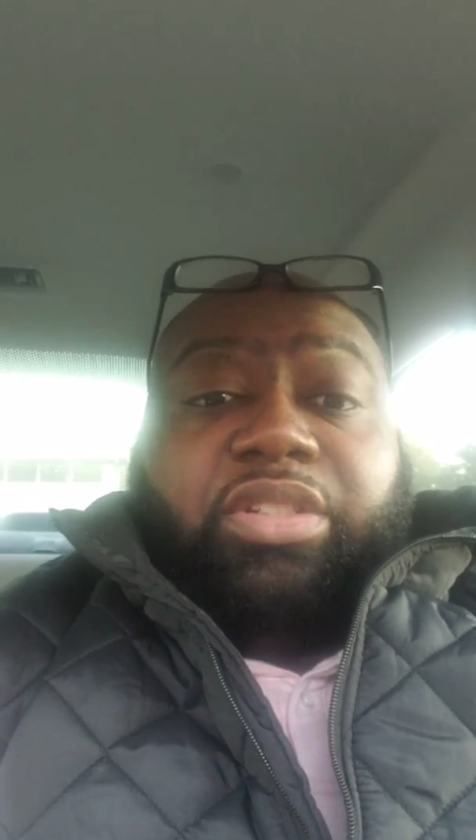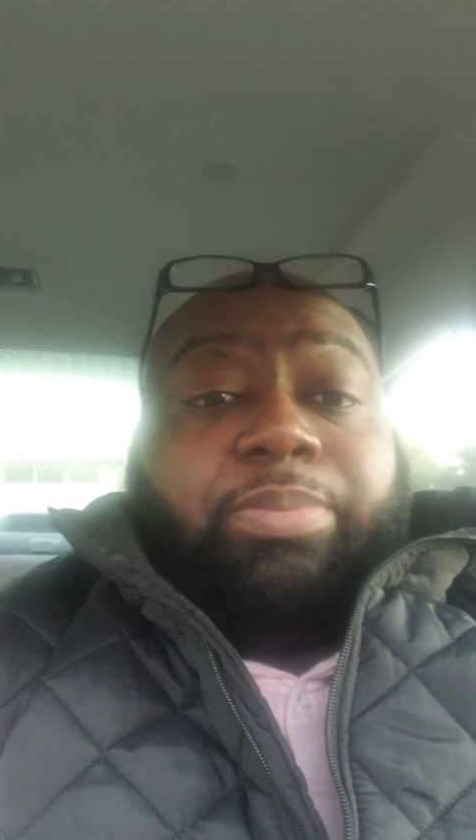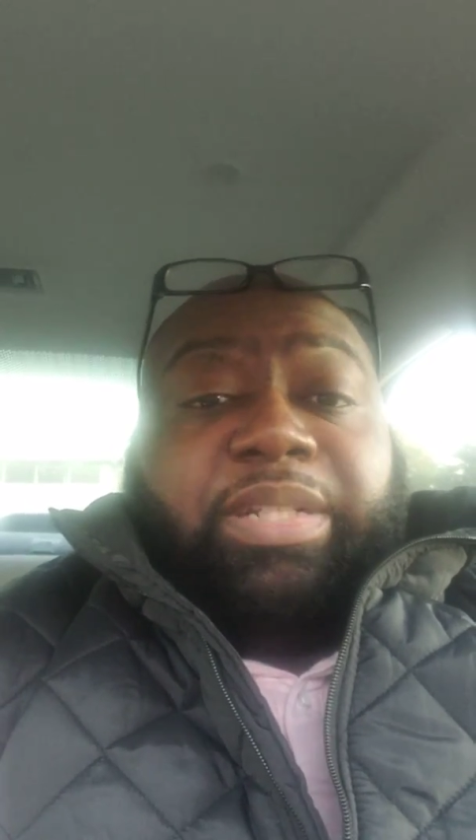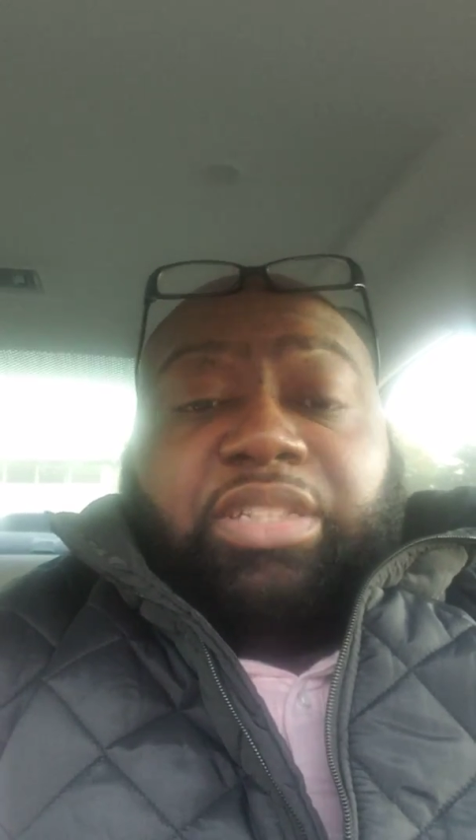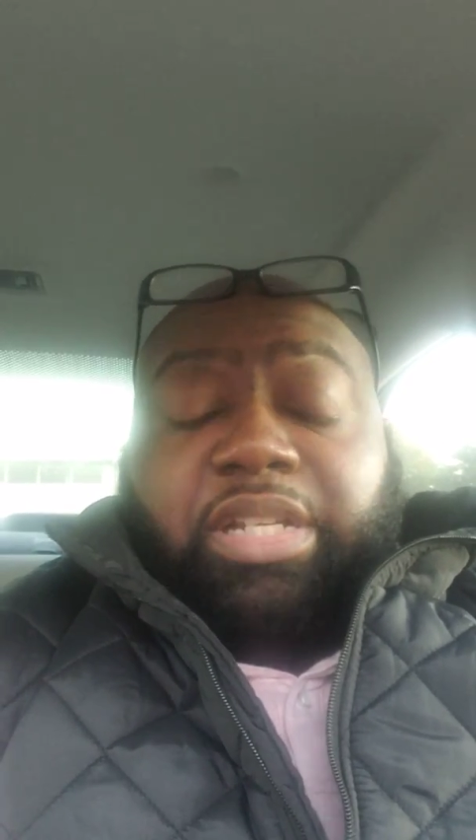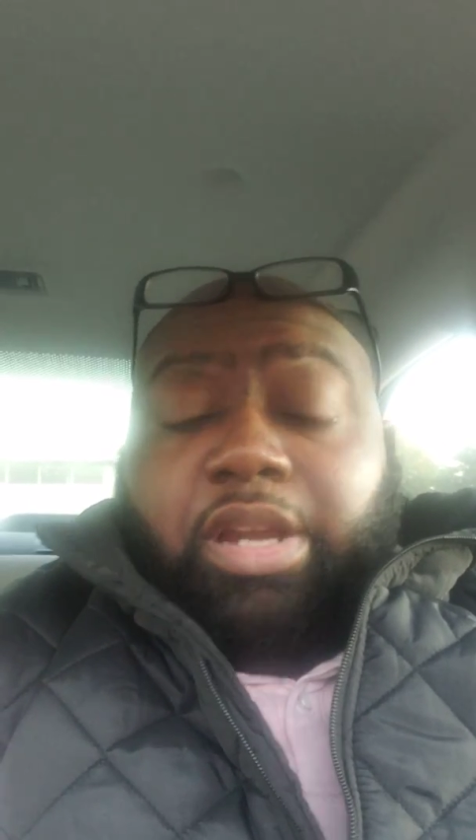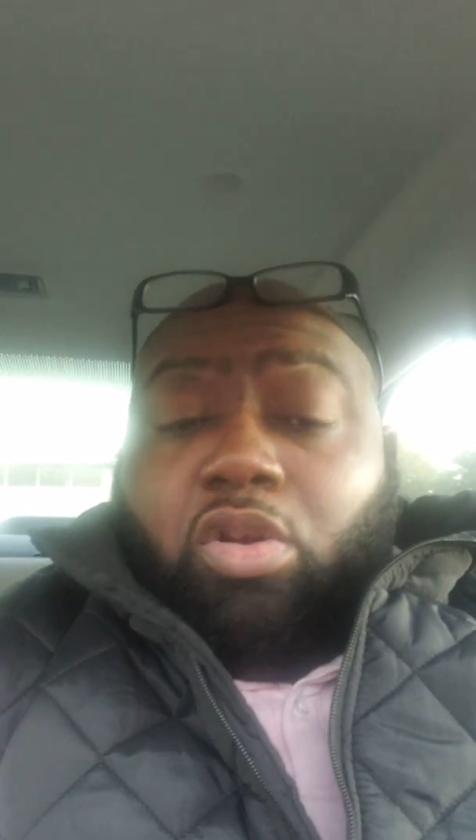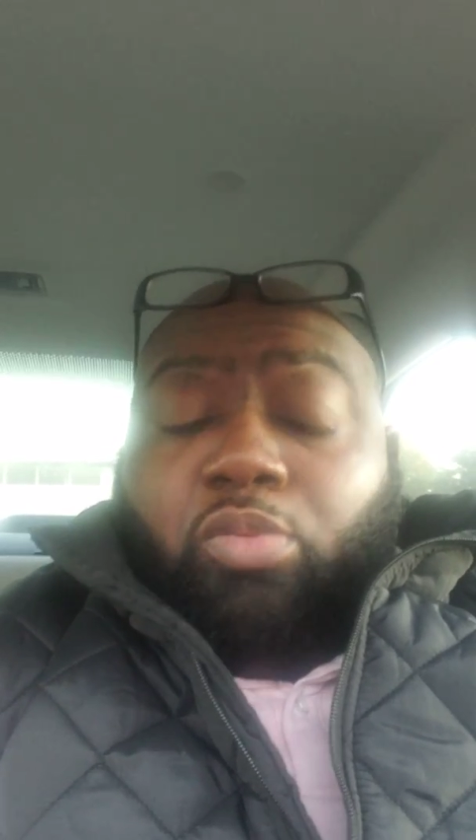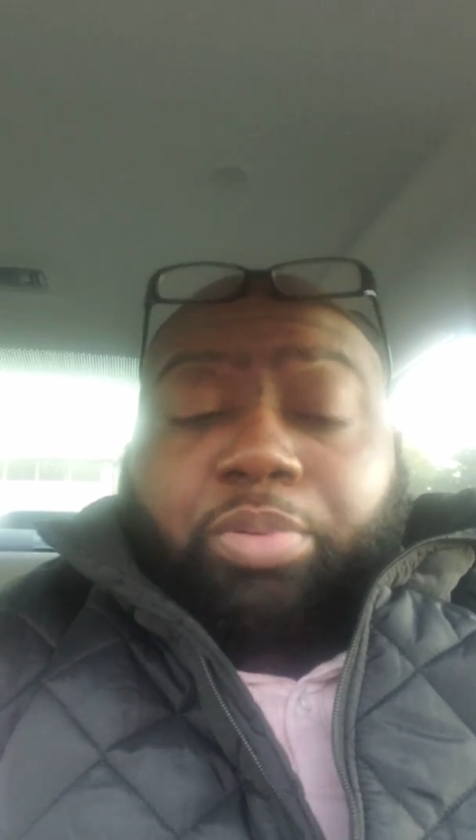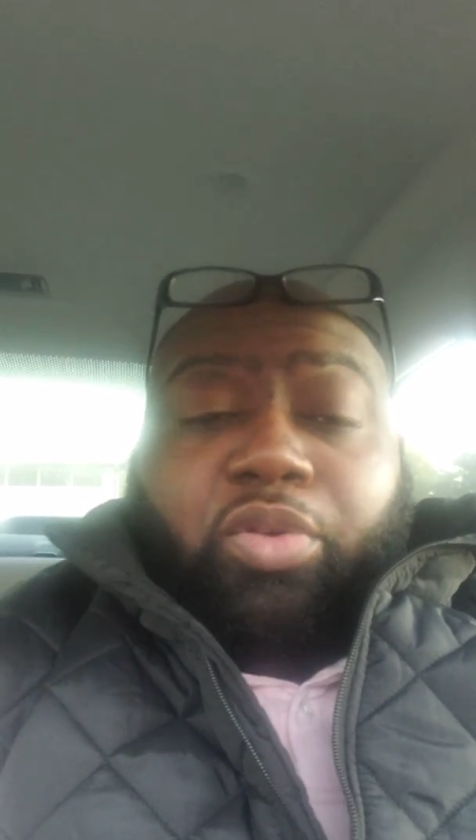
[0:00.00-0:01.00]
especially in the
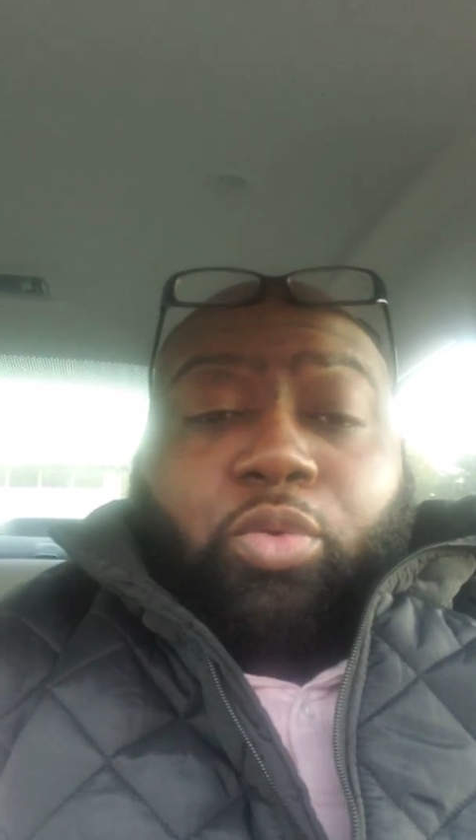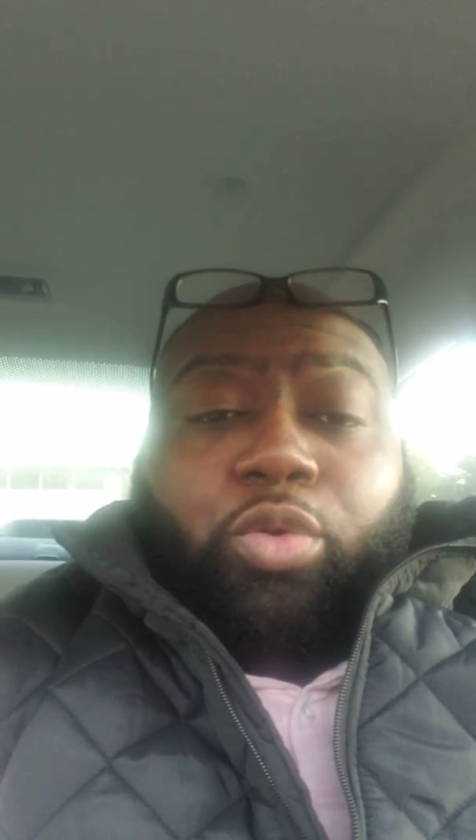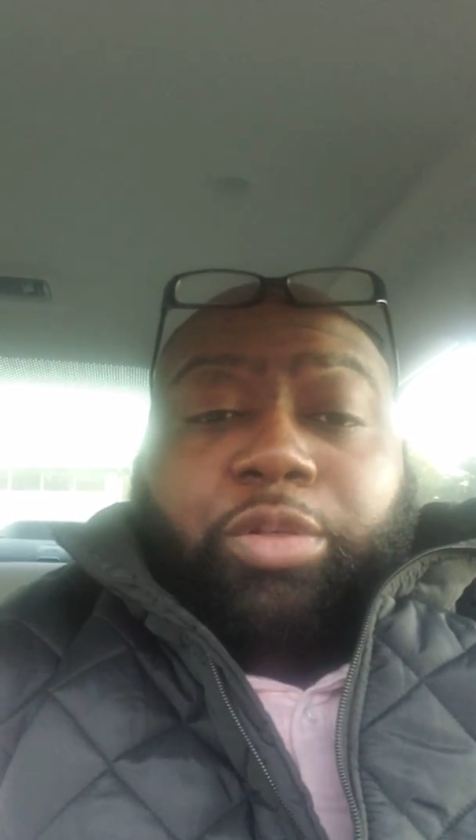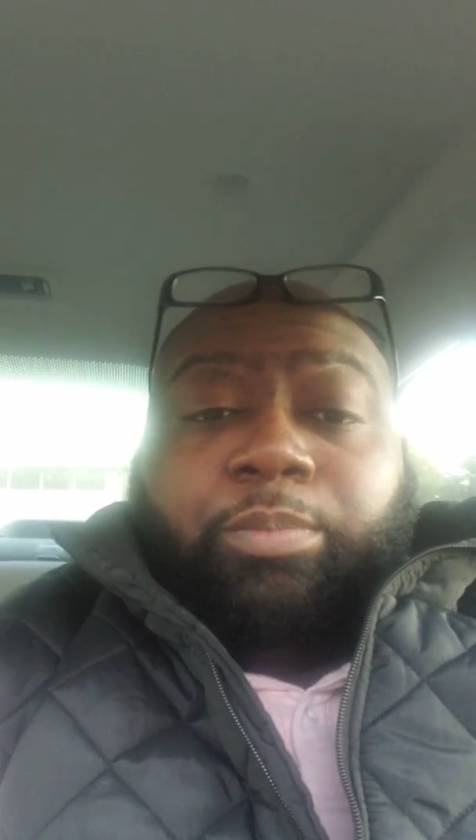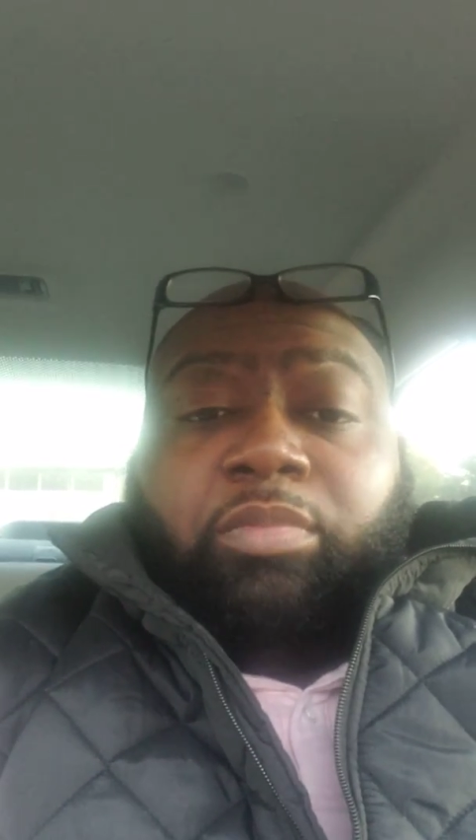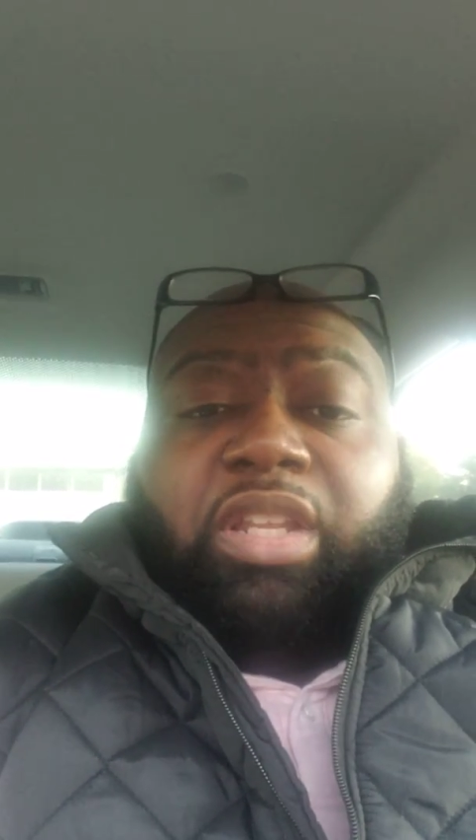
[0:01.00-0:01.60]
open court.